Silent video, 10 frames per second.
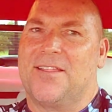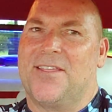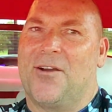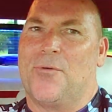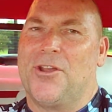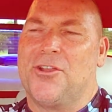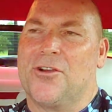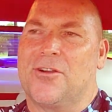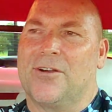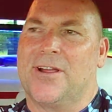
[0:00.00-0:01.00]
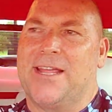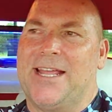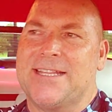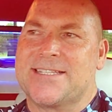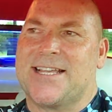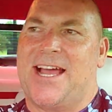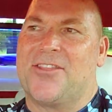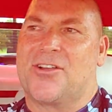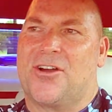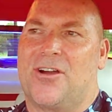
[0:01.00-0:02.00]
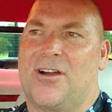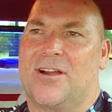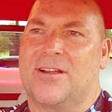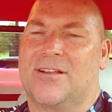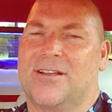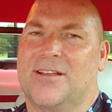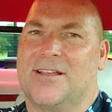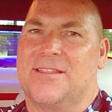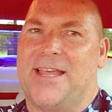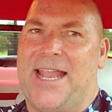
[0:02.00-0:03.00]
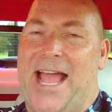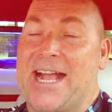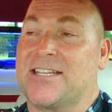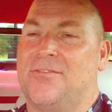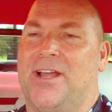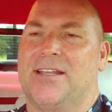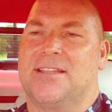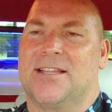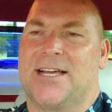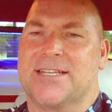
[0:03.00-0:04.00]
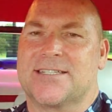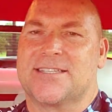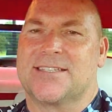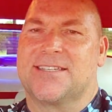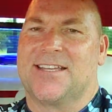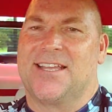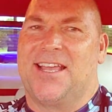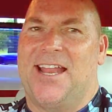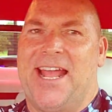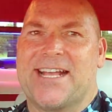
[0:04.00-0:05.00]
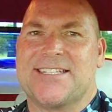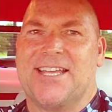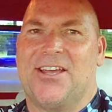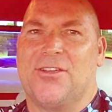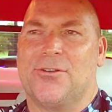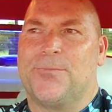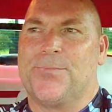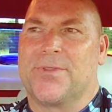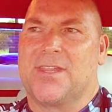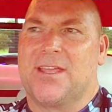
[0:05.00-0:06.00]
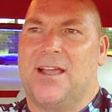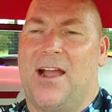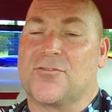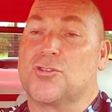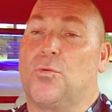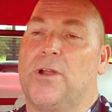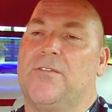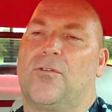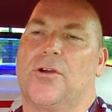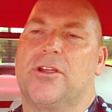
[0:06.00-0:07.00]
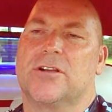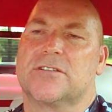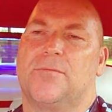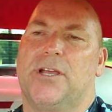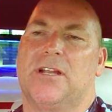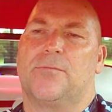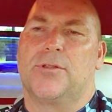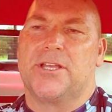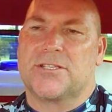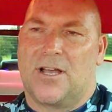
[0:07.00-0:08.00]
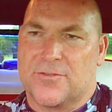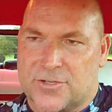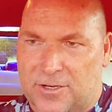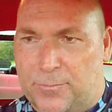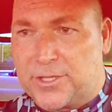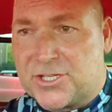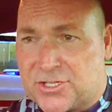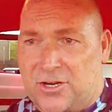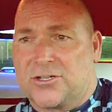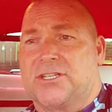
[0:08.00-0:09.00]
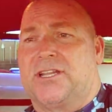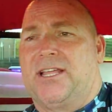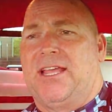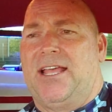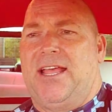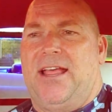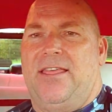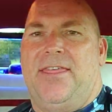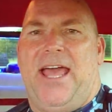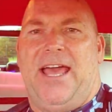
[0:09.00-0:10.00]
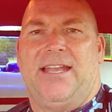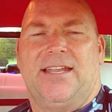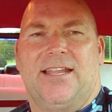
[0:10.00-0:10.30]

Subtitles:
than when you're inside the car that activated the lights. And I can tell you, after 24 years of being a police officer and a police sergeant, that